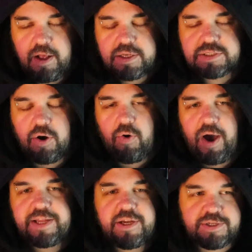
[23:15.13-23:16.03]
So
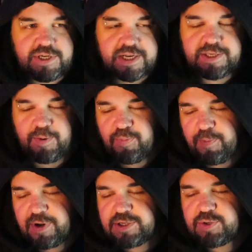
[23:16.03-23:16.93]
I tell Justin
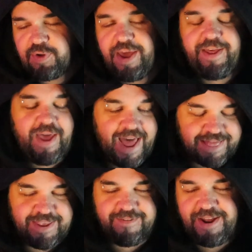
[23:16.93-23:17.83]
pretty much at,
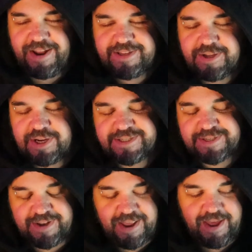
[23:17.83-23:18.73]
at, the event. I tell
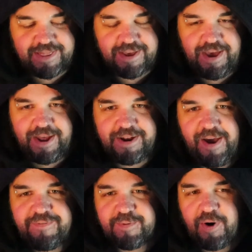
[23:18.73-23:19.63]
Justin at the at an
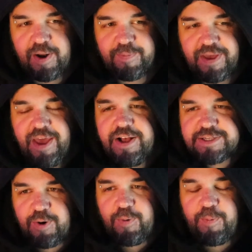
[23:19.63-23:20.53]
after party. I'm like,
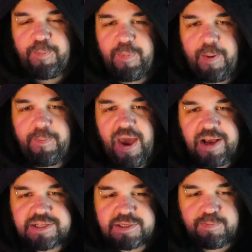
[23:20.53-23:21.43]
so
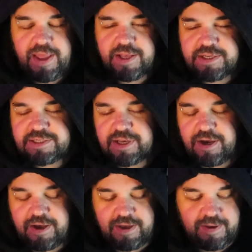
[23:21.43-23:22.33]
Max made this
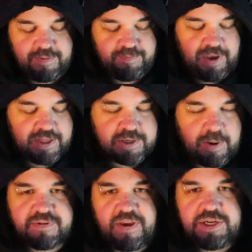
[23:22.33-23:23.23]
uh, made this
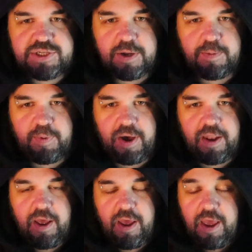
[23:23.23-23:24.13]
observation, but